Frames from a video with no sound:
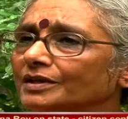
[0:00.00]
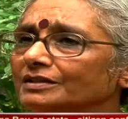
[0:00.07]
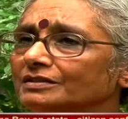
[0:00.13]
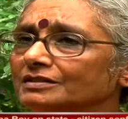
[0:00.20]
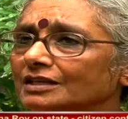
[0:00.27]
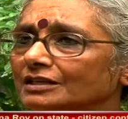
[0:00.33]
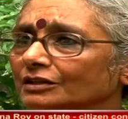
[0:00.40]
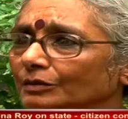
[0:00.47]
or
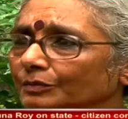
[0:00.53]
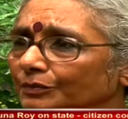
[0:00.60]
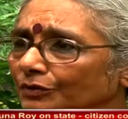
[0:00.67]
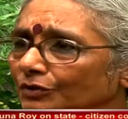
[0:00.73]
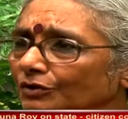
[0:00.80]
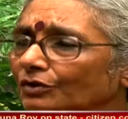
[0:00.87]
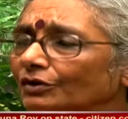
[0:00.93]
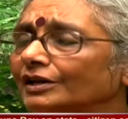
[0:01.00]
with
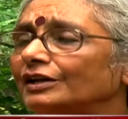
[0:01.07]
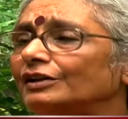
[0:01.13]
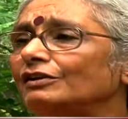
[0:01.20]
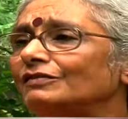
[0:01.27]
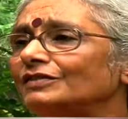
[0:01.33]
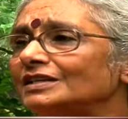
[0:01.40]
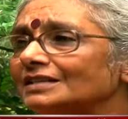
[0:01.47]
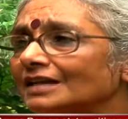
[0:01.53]
Jetapur or
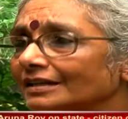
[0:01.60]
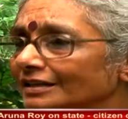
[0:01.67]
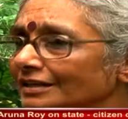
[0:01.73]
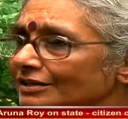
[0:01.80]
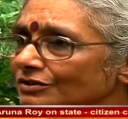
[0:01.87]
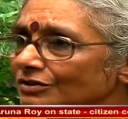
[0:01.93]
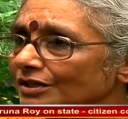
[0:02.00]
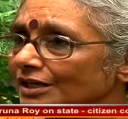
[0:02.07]
any of these
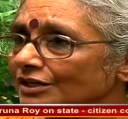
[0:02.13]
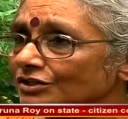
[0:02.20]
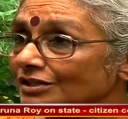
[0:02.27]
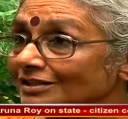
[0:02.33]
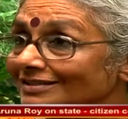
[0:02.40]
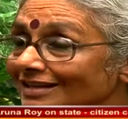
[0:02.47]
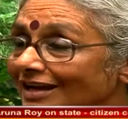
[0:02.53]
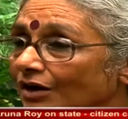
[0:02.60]
other
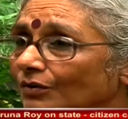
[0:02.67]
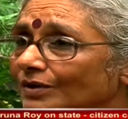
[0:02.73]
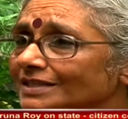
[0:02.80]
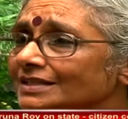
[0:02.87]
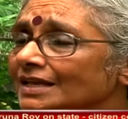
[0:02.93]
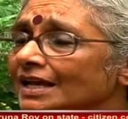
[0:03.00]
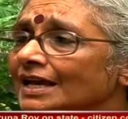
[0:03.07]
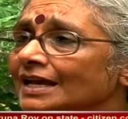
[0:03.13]
installations
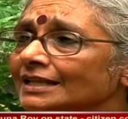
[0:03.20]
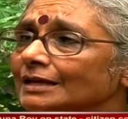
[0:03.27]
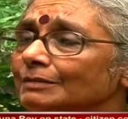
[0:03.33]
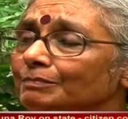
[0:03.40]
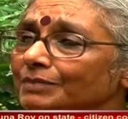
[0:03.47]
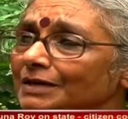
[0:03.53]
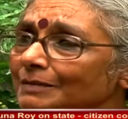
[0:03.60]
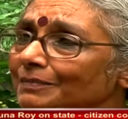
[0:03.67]
now is
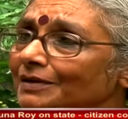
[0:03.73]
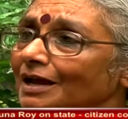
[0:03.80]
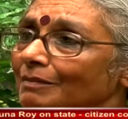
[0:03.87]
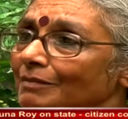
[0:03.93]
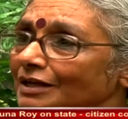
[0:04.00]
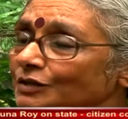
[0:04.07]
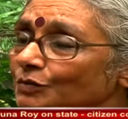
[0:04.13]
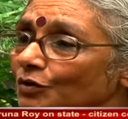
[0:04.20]
that
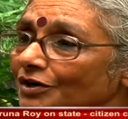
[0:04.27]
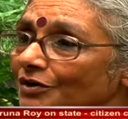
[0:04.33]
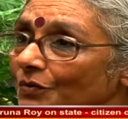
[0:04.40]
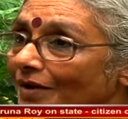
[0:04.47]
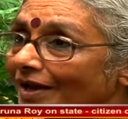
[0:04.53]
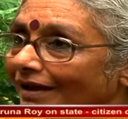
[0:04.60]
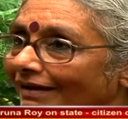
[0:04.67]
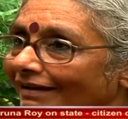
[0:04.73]
people are much
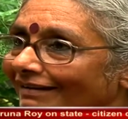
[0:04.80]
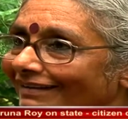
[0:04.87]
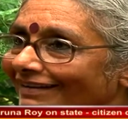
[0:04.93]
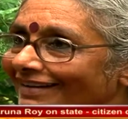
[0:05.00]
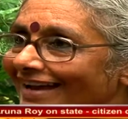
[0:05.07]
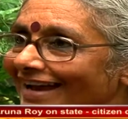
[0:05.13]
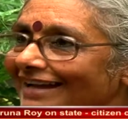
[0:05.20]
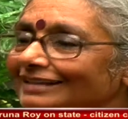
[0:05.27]
more aware.
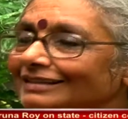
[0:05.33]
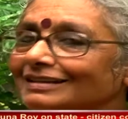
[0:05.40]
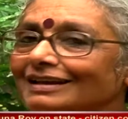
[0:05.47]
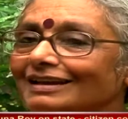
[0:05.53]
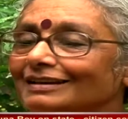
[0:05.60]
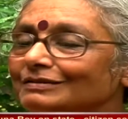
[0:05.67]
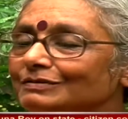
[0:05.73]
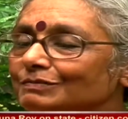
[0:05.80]

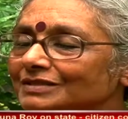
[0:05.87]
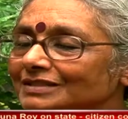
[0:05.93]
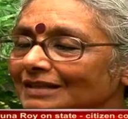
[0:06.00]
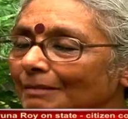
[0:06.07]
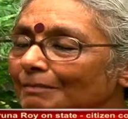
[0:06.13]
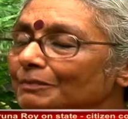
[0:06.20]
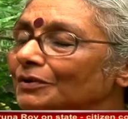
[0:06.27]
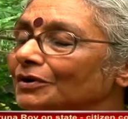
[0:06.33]
At
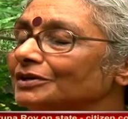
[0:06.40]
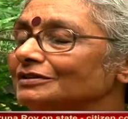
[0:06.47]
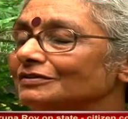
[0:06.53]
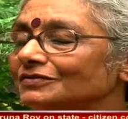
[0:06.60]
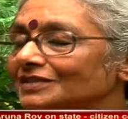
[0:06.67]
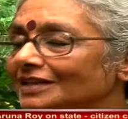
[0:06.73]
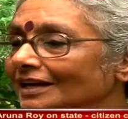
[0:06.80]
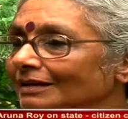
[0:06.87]
some
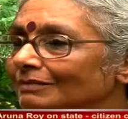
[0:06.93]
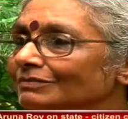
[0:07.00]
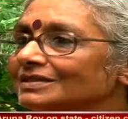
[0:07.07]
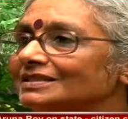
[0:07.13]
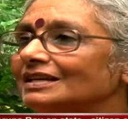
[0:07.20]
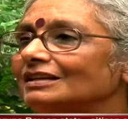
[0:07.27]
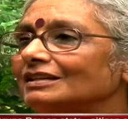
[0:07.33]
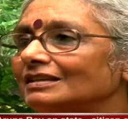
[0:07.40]
point of
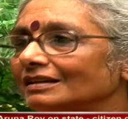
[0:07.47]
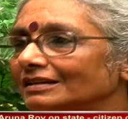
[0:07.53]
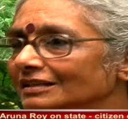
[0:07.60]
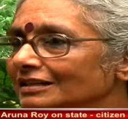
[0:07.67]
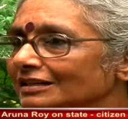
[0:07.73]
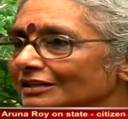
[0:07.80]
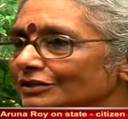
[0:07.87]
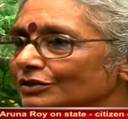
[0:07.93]
time, say
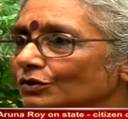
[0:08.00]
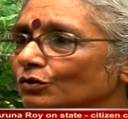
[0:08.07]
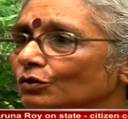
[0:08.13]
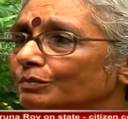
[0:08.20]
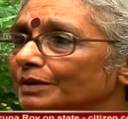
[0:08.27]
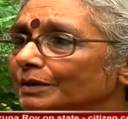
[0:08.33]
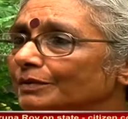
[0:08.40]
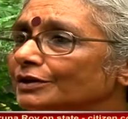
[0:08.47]
30 years
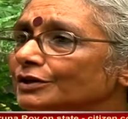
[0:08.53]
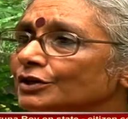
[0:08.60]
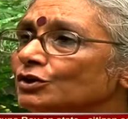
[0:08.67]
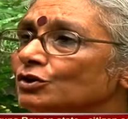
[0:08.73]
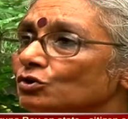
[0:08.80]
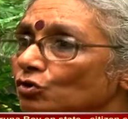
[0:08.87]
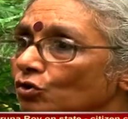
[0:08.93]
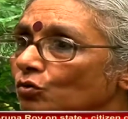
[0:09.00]
ago, people
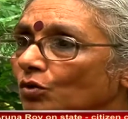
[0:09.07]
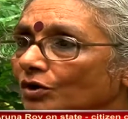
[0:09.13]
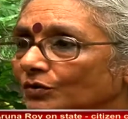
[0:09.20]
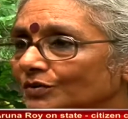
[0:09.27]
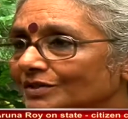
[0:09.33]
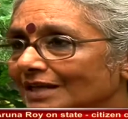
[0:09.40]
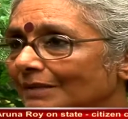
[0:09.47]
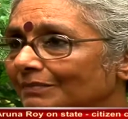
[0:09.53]
didn't know
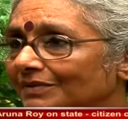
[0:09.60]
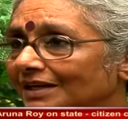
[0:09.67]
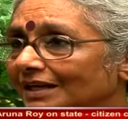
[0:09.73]
what was